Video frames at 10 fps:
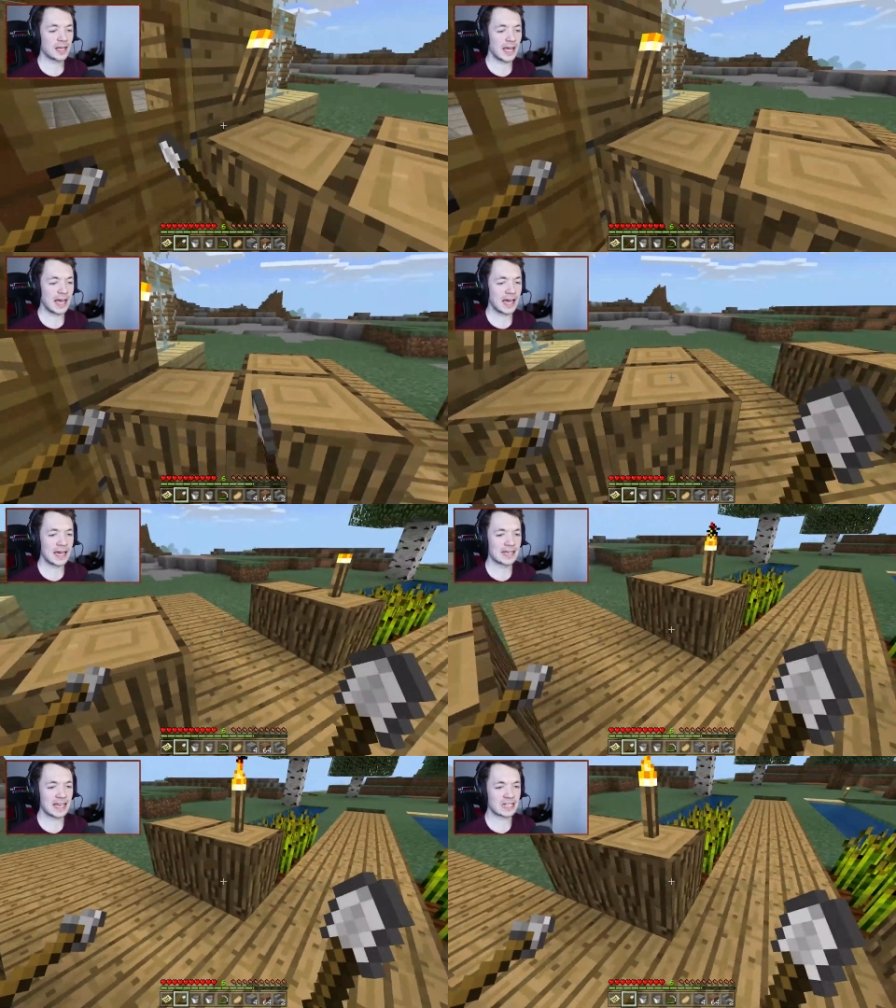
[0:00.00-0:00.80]

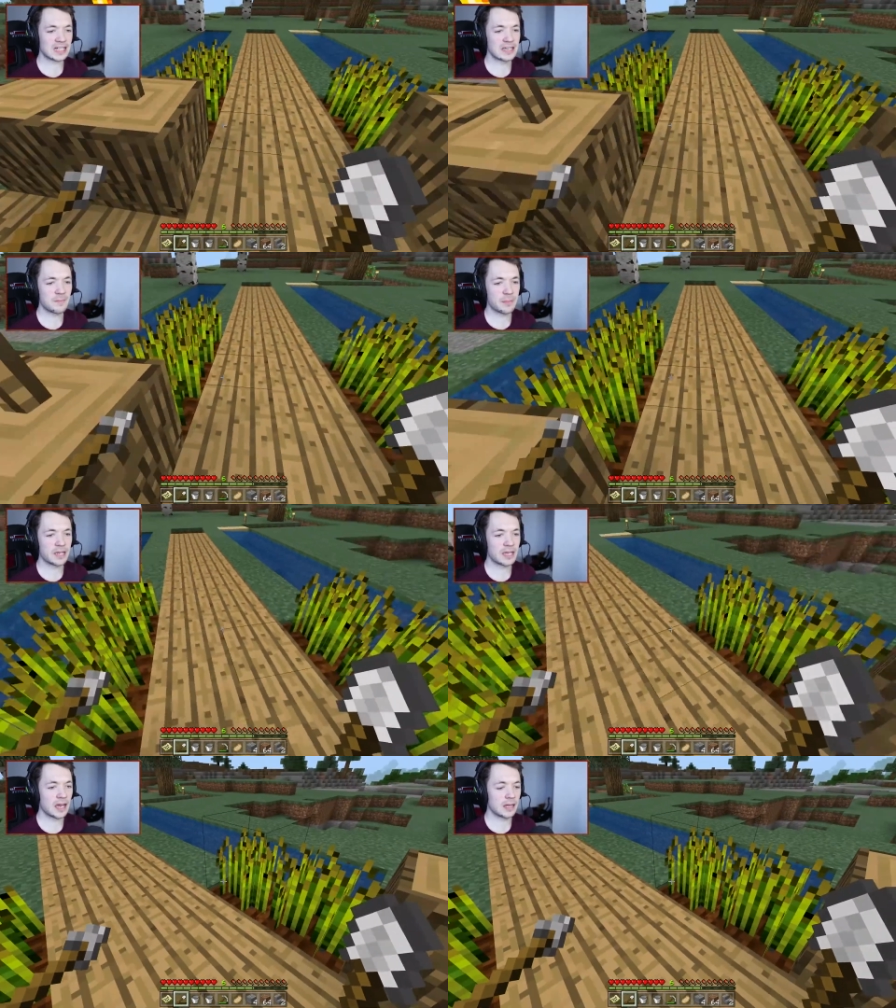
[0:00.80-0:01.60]
And actually,
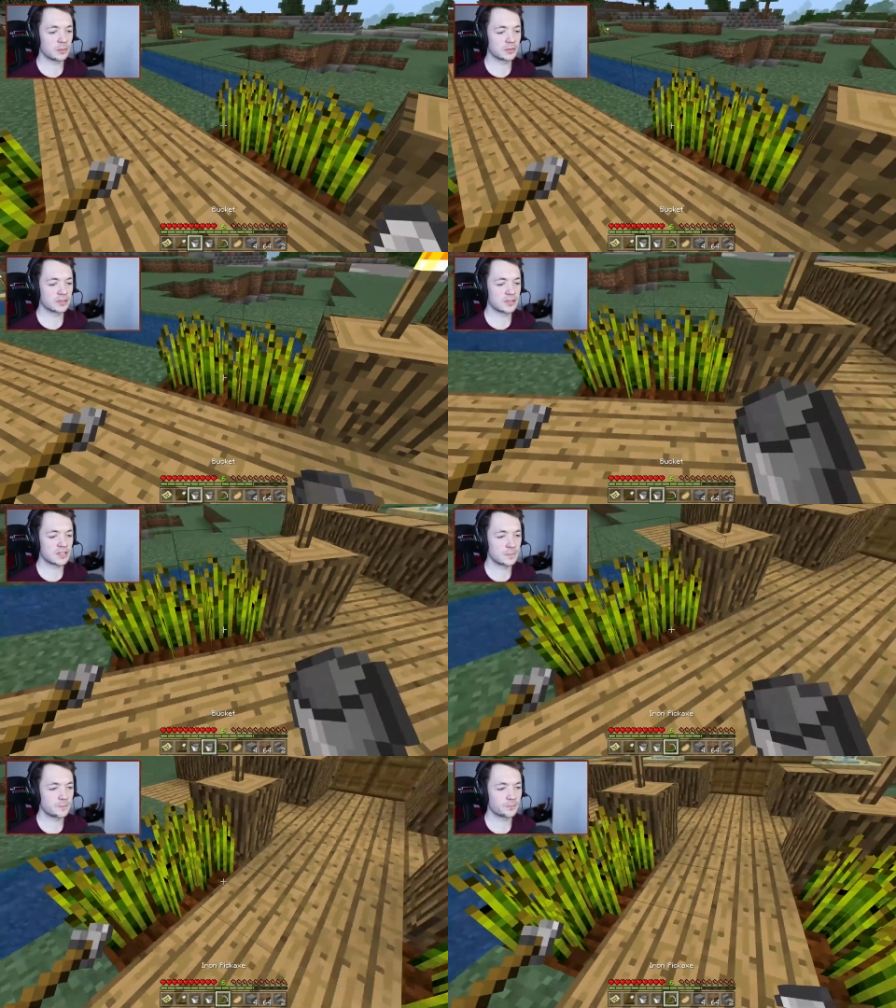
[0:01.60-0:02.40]
maybe I will do
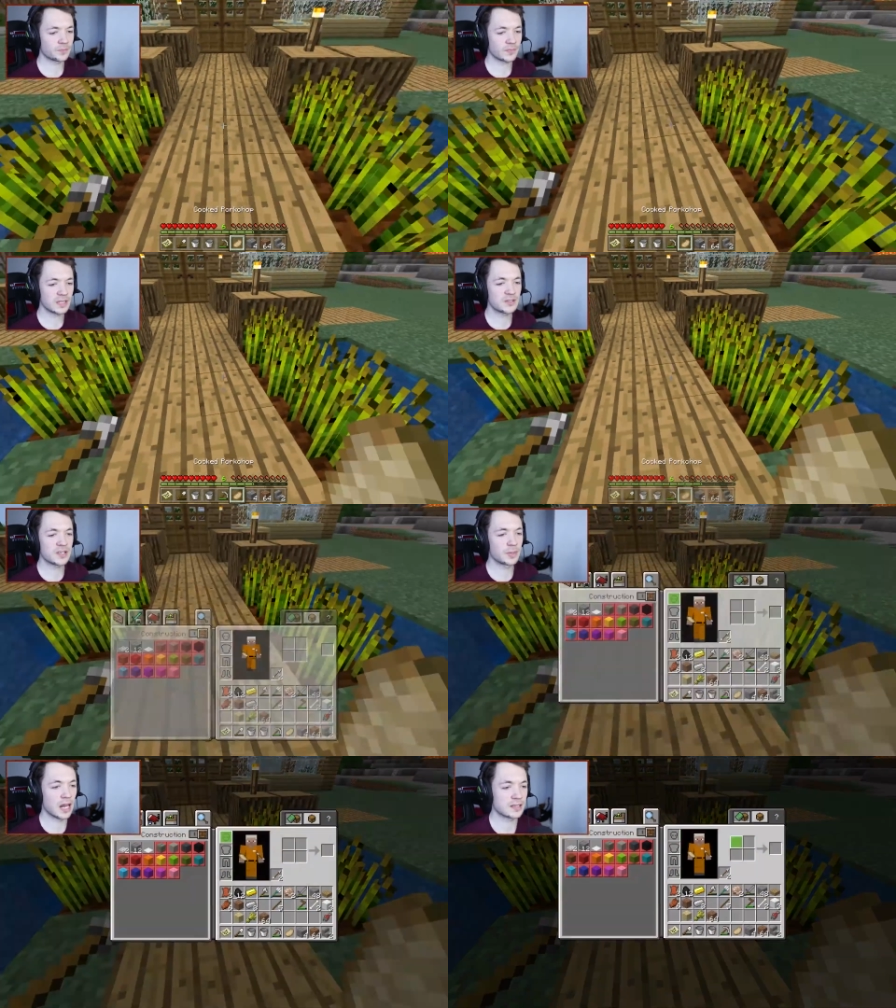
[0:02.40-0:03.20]
some
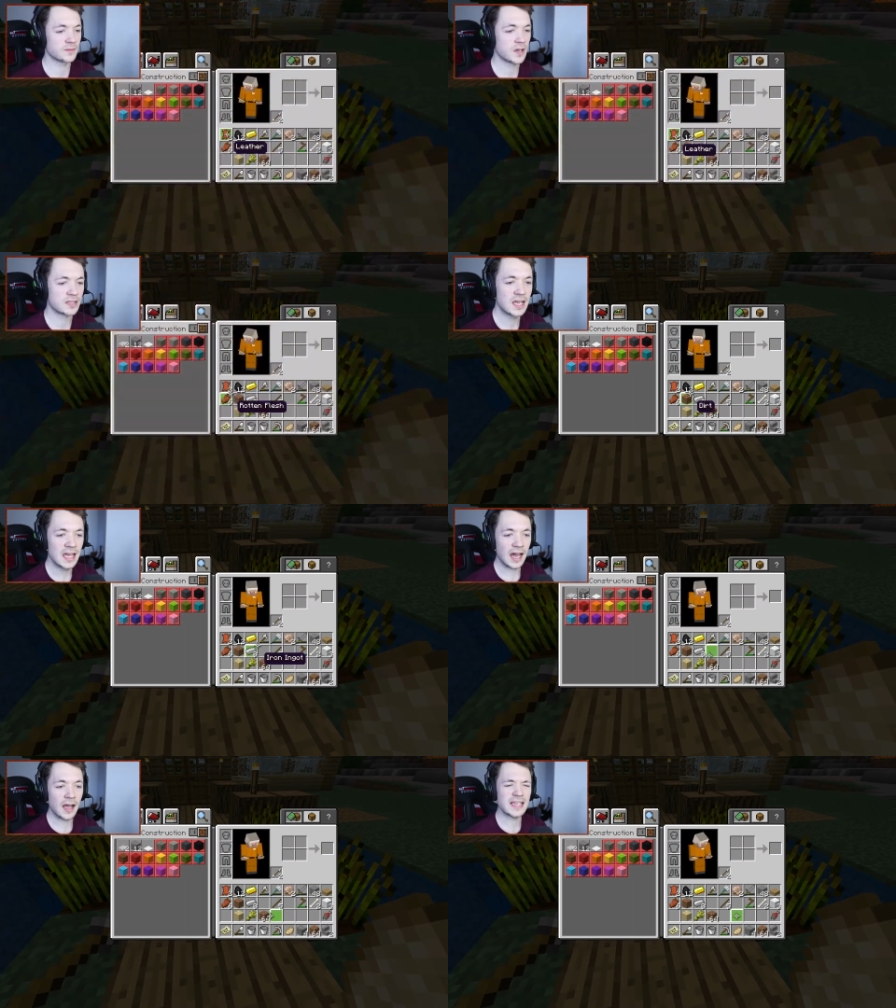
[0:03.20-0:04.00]
some planting first.
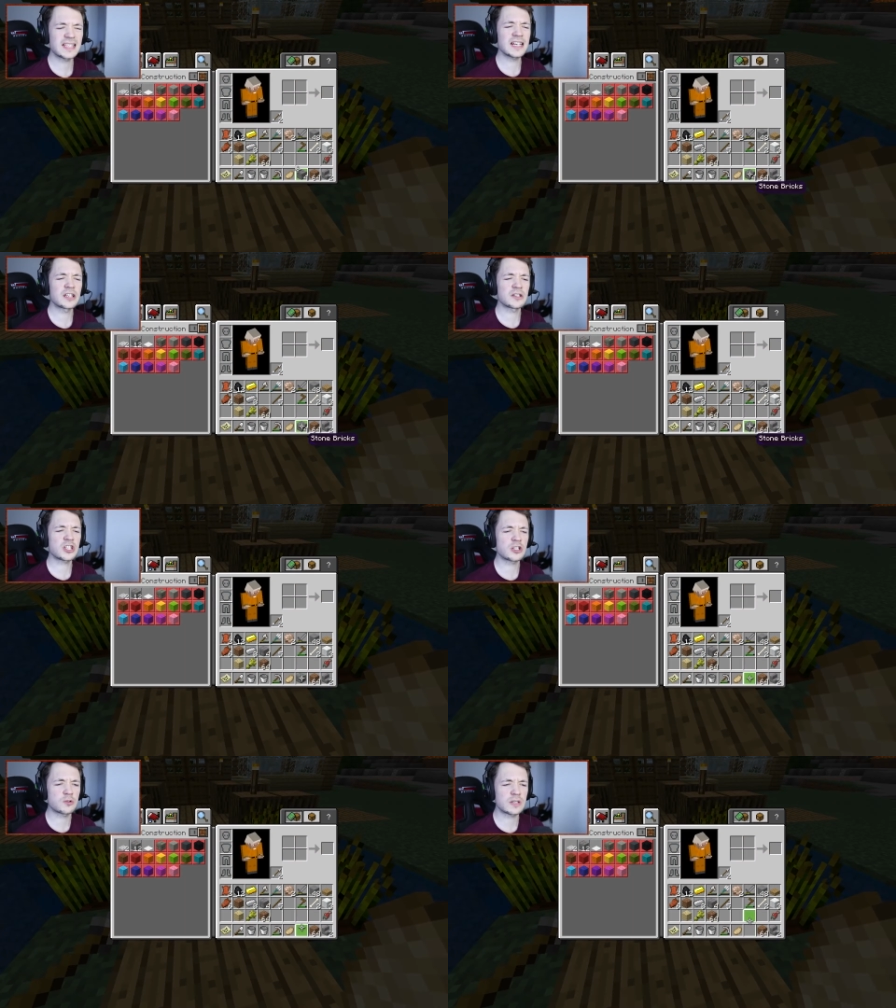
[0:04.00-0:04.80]
I, it's going to look
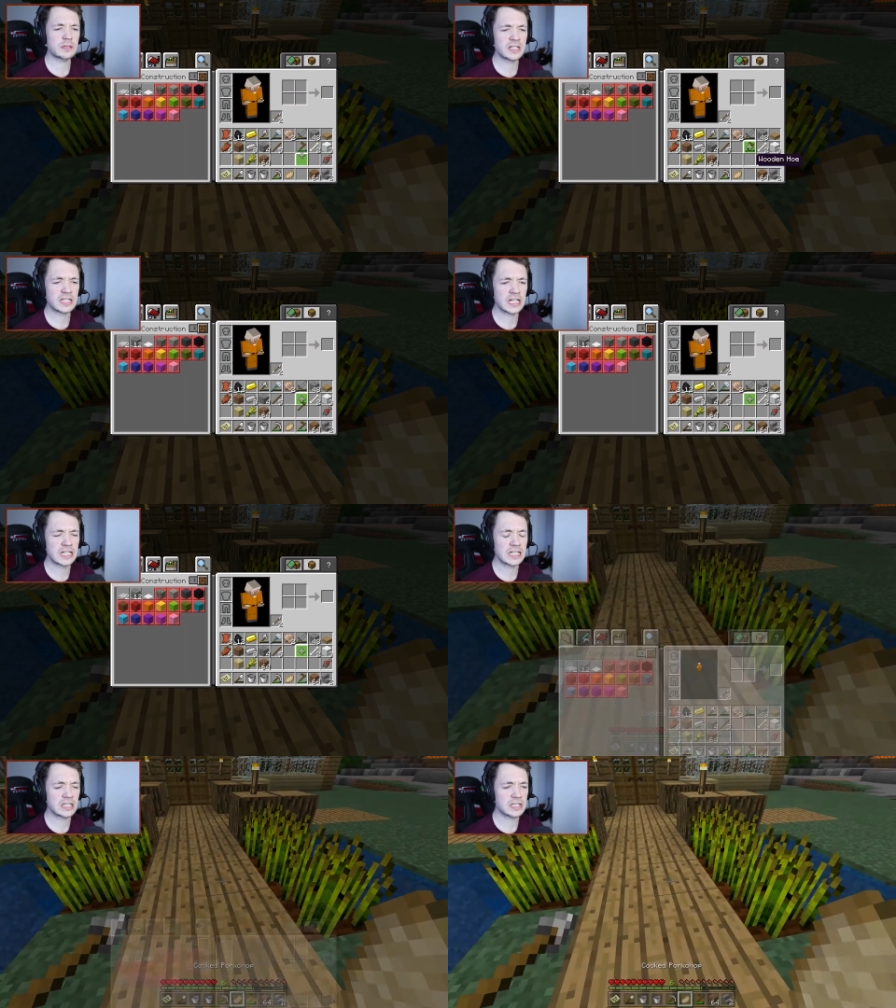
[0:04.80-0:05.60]
so great when it's
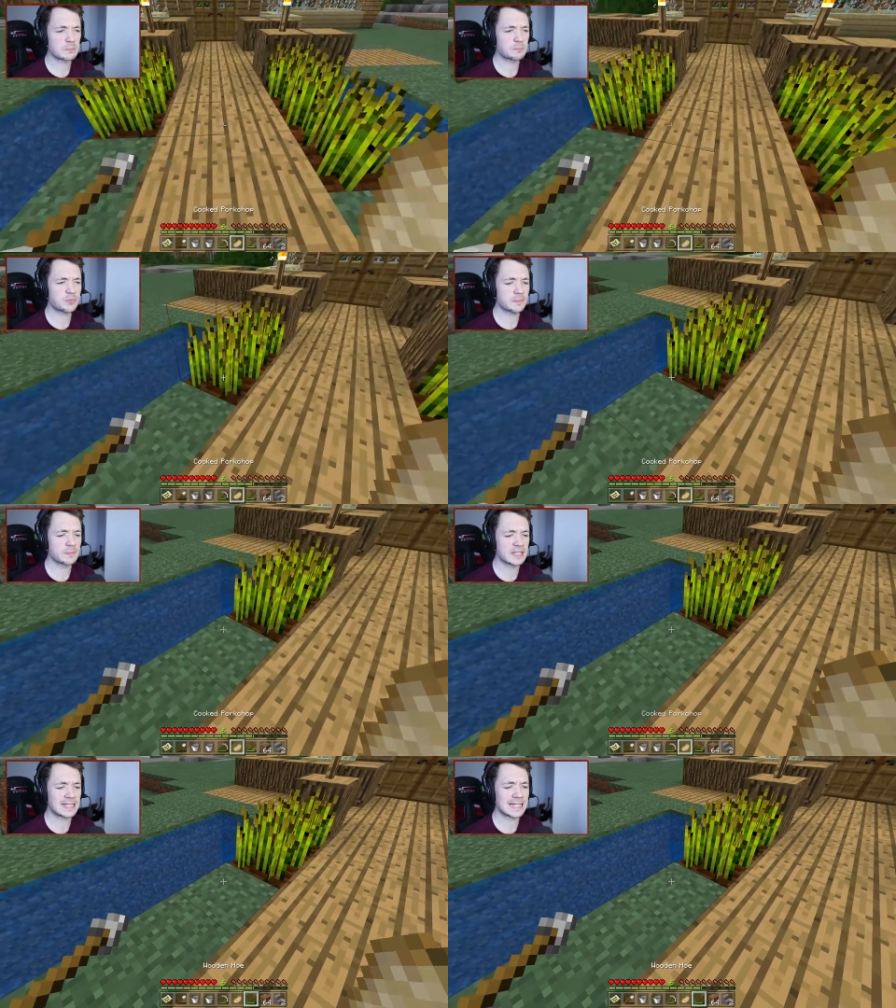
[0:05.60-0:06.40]
done. It's just the
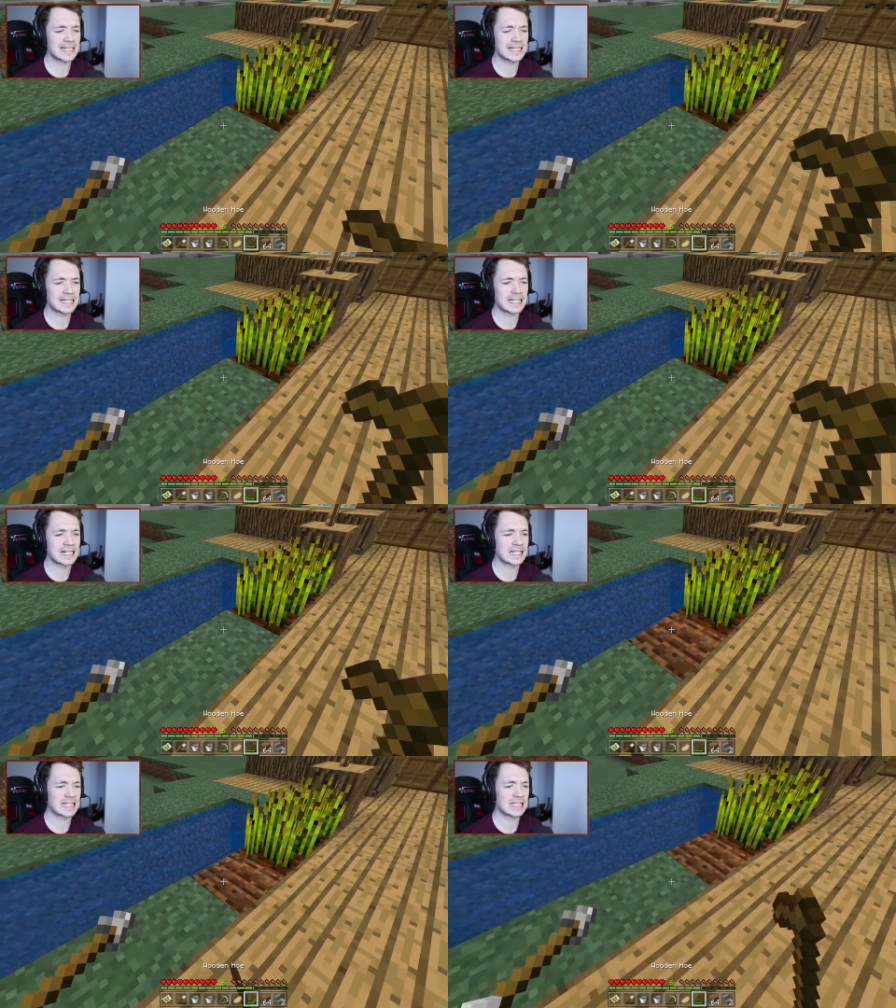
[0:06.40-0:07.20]
problem is getting it
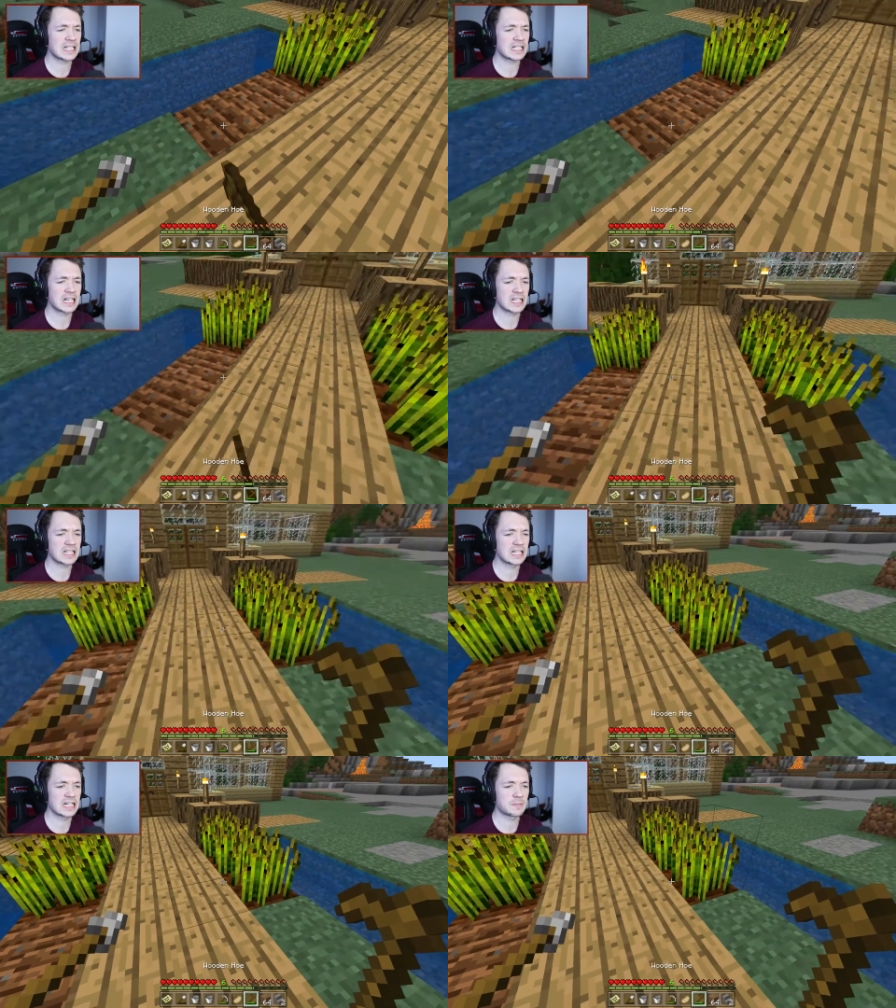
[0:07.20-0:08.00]
done. It's such a
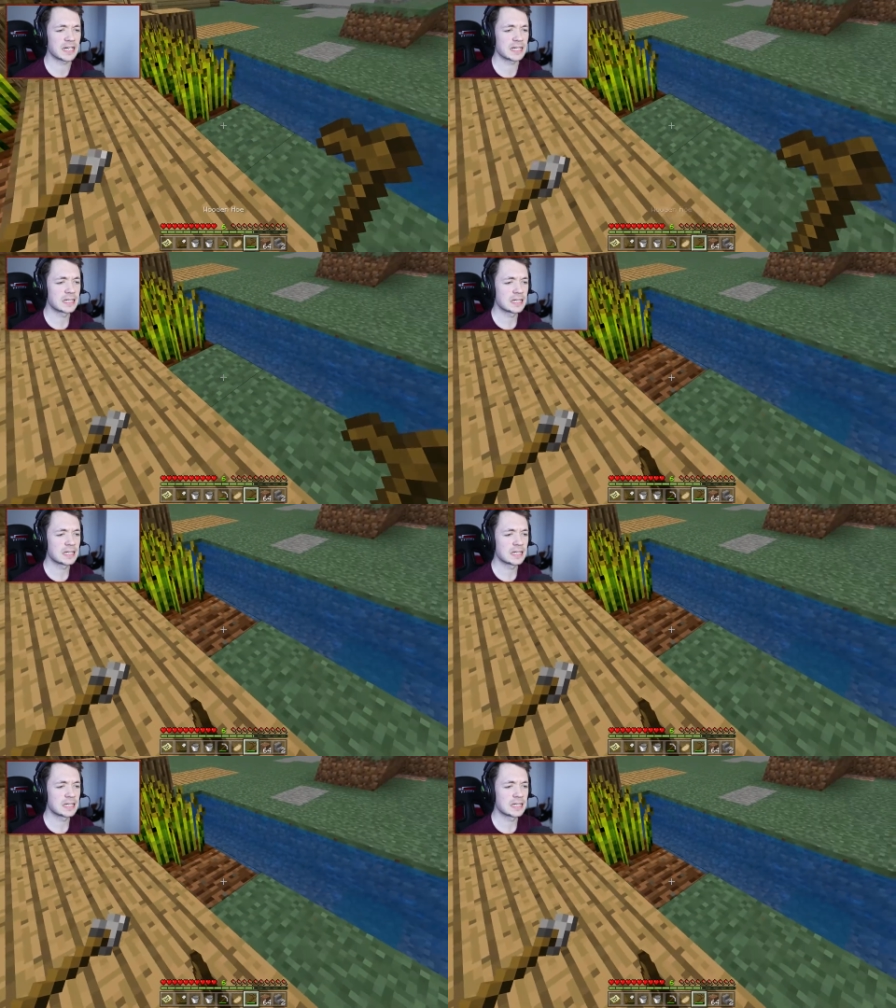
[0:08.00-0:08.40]
nightmare.